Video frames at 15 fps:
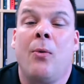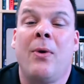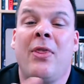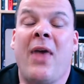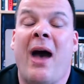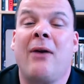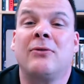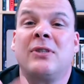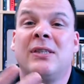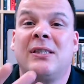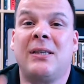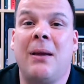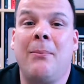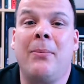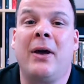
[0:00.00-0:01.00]
without
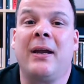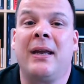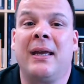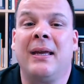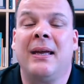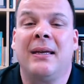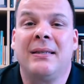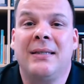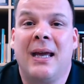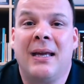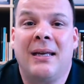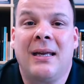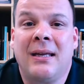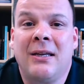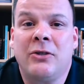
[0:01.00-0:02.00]
somebody
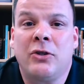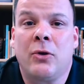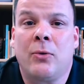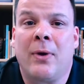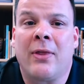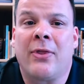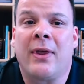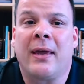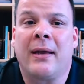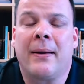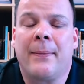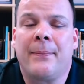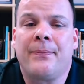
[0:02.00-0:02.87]
taking issue with it.